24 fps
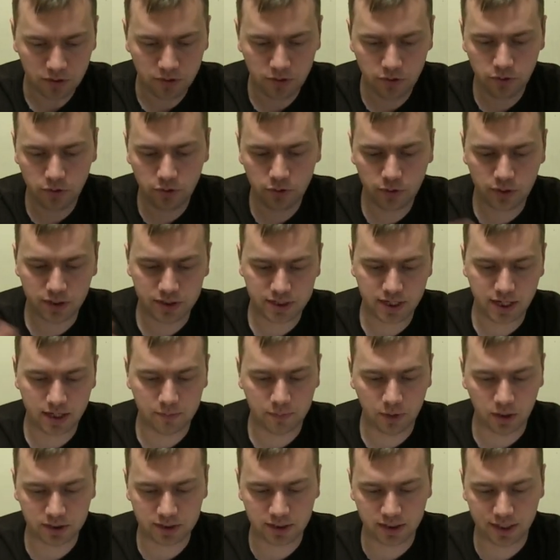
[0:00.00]
You can take a
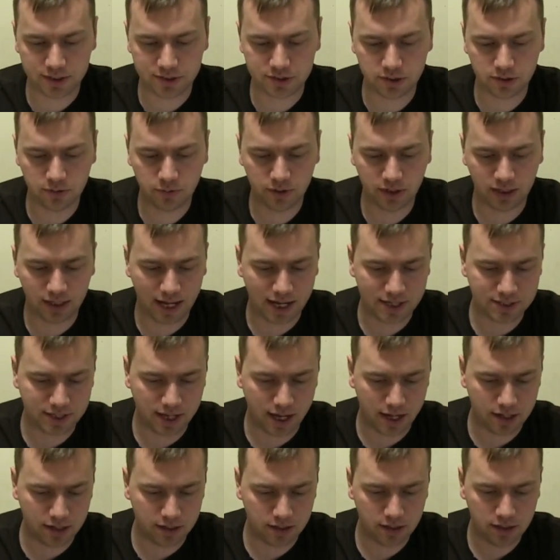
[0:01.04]
multi-laser with a las
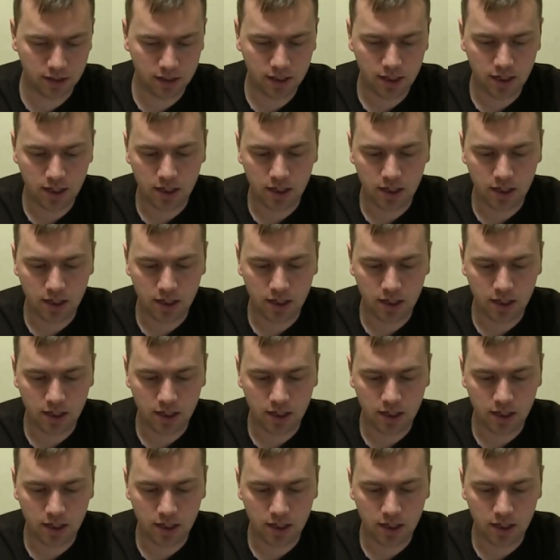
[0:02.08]
cannon.